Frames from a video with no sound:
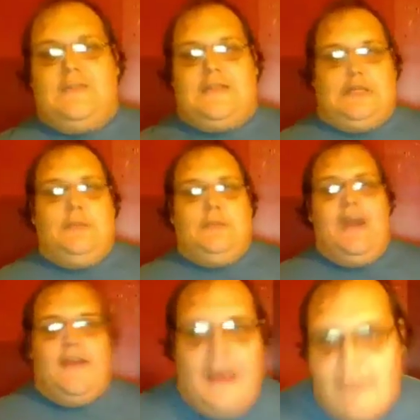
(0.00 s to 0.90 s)
many
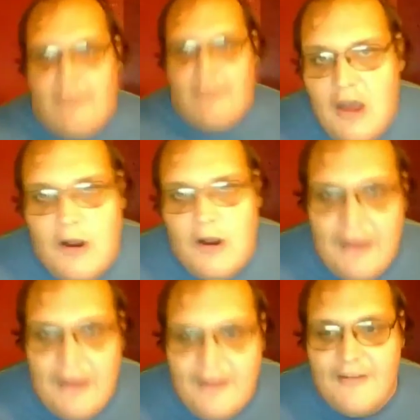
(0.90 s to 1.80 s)
times, we might
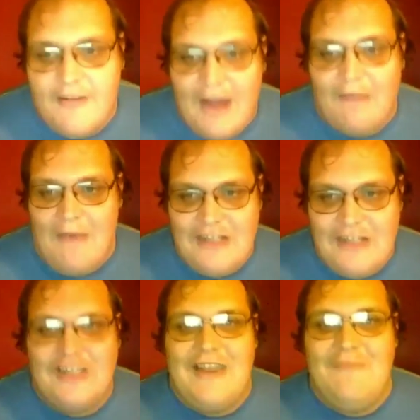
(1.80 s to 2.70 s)
as well mention
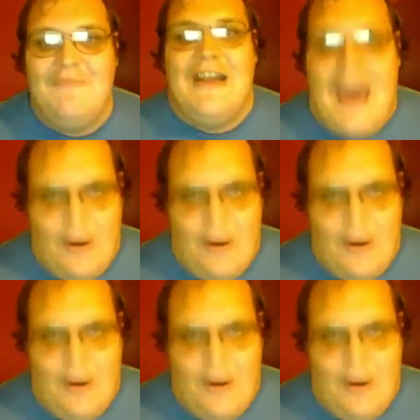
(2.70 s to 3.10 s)
him now.